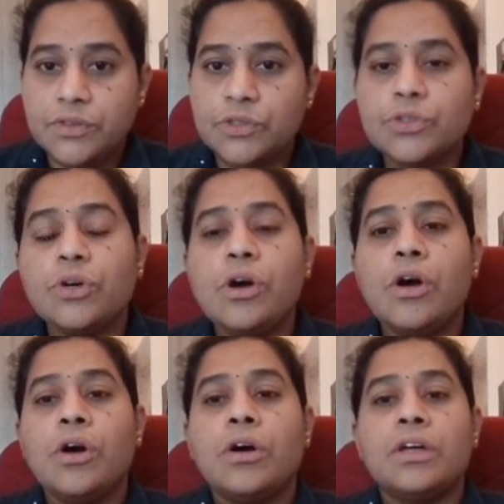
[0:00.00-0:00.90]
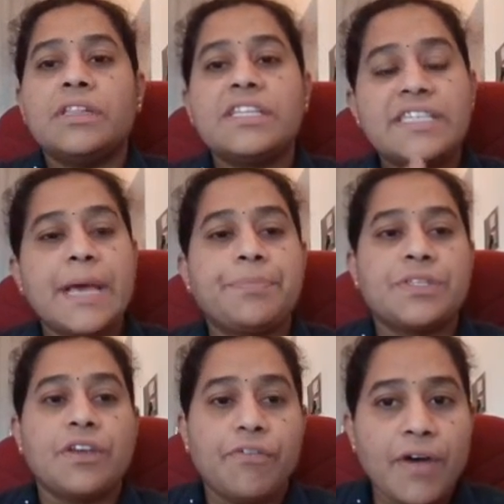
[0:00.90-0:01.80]
So the
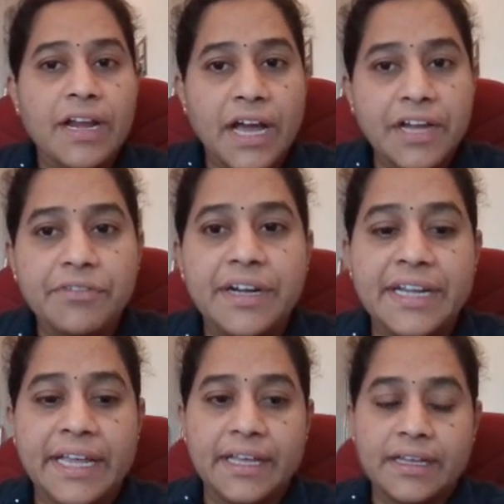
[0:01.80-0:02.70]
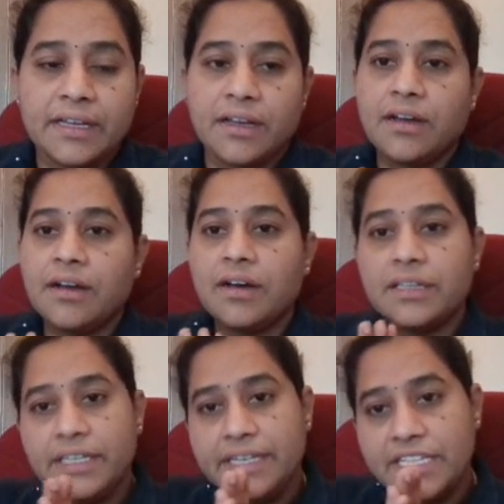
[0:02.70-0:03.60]
steps for converting
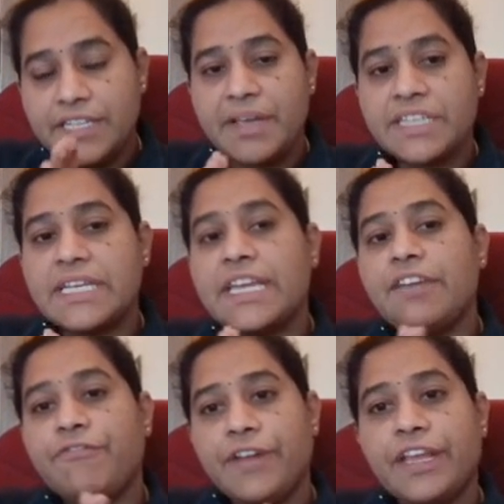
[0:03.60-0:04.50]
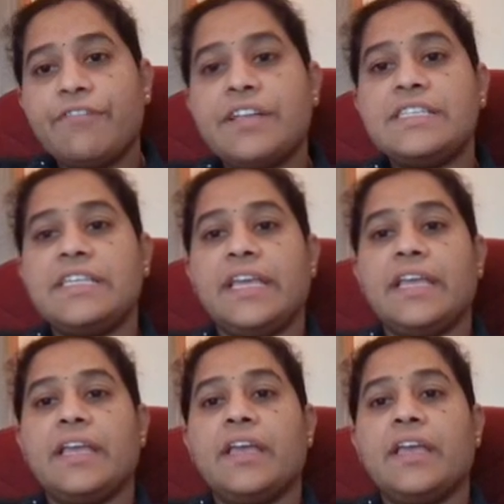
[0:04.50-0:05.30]
the decimation in frequency